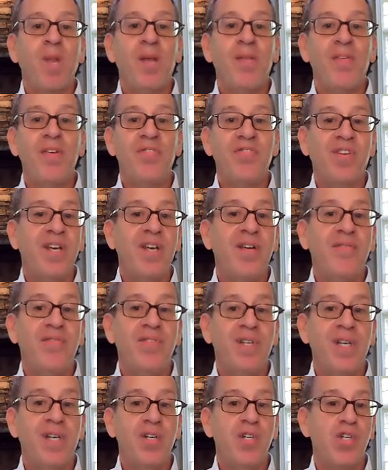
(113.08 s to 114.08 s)
This gives
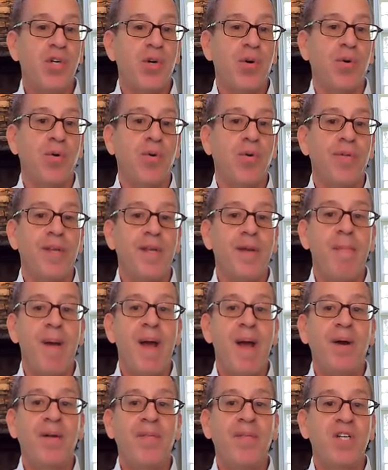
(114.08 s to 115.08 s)
the insurer the
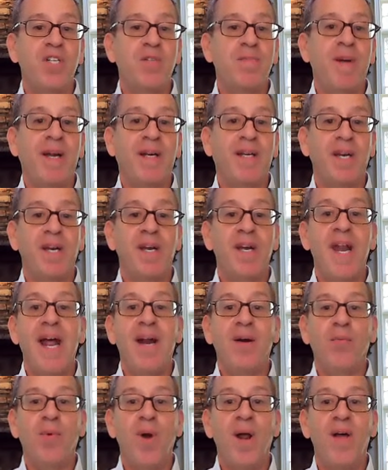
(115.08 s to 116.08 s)
amount of expected
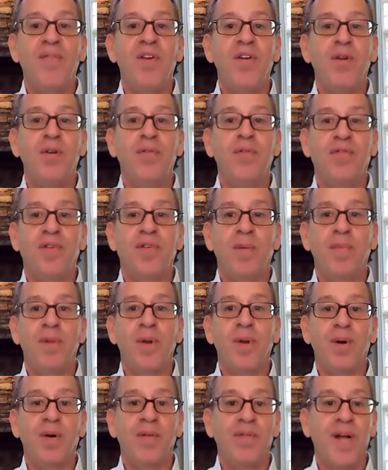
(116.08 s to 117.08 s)
net revenue from
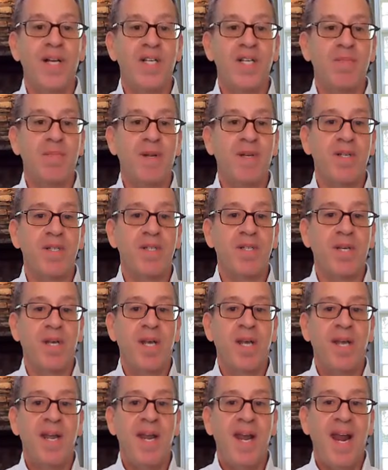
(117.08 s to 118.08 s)
their investments,
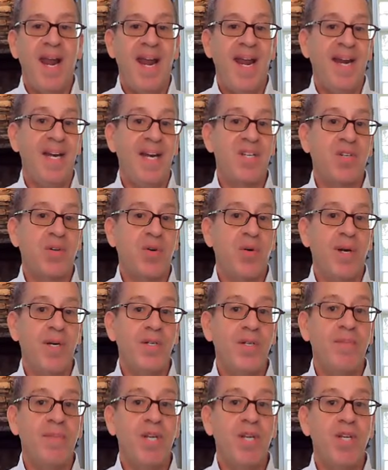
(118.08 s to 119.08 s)
and it's
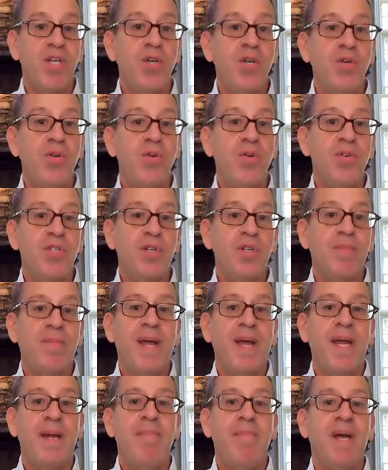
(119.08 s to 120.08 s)
going to be used
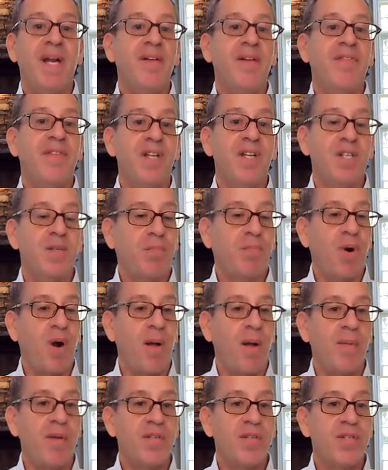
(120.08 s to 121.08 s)
to pay benefits
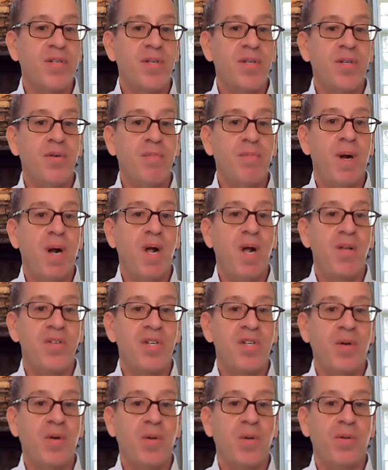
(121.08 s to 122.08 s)
promised to
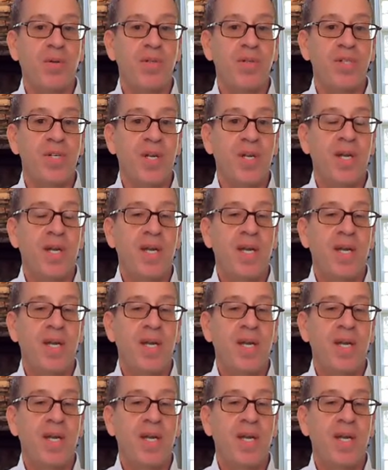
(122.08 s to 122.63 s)
policyholders.